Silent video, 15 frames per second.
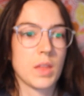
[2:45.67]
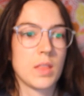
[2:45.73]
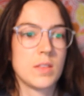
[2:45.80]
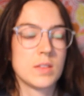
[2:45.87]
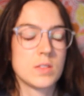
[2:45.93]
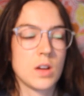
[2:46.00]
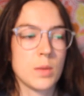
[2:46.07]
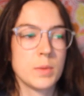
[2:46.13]

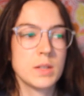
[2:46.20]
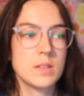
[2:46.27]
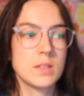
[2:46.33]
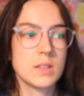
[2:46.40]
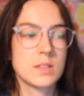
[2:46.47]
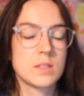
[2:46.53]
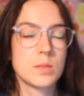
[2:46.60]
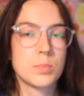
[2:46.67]
This topic is
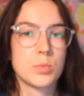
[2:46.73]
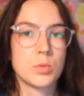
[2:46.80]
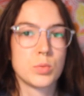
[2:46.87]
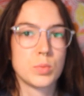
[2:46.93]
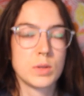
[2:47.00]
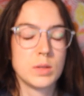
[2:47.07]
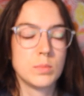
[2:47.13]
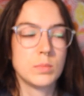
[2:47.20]

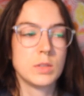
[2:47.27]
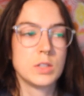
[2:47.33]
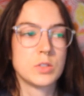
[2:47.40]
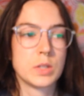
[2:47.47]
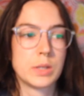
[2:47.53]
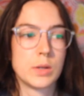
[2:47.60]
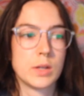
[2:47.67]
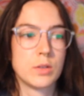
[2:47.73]
supremely
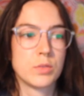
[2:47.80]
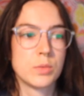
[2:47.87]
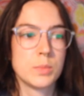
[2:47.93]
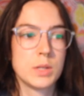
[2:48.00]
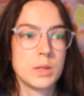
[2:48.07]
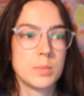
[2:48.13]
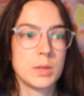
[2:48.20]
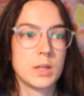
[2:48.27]
triggering for
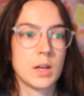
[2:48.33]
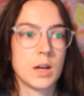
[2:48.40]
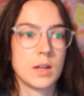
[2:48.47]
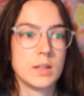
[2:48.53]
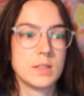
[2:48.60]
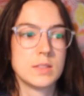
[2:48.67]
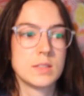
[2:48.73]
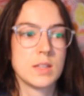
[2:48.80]
me
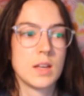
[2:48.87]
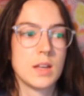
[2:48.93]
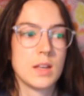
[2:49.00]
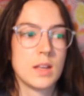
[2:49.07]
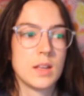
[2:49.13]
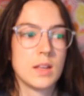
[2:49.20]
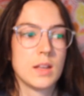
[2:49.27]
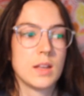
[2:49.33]
because
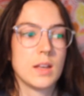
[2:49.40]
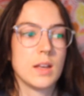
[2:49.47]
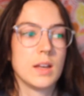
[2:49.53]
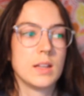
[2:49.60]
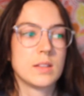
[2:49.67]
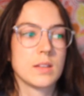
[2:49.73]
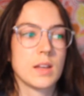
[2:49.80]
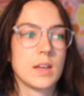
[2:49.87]

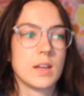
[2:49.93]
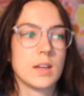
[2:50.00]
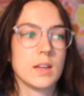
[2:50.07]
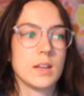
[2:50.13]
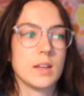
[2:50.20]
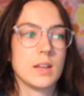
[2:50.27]
it's like